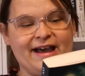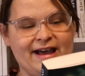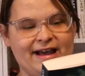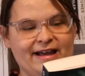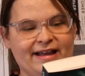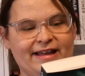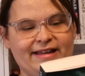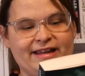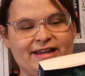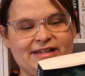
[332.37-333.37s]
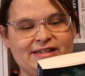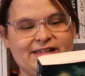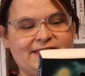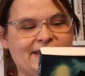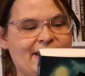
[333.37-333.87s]
It
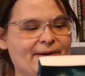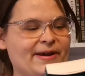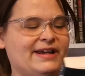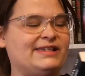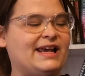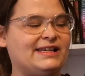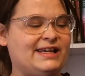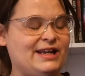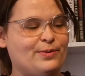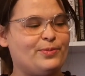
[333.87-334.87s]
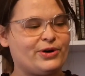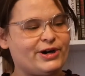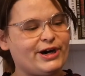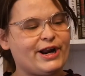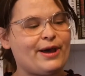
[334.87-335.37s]
says, in
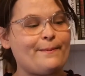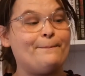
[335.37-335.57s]
a